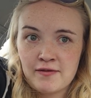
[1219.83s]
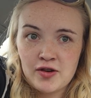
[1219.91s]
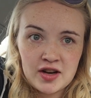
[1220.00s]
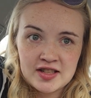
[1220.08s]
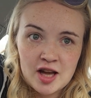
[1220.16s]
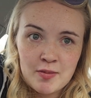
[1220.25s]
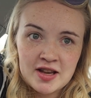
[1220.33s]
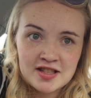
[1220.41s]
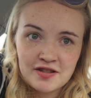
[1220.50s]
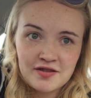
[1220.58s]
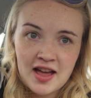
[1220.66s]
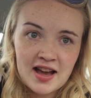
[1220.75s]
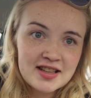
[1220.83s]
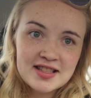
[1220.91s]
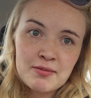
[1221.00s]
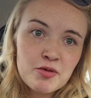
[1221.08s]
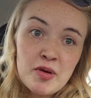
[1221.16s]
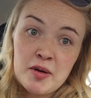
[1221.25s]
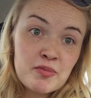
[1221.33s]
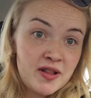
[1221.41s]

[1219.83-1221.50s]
I gotta tell myself that because I'm a big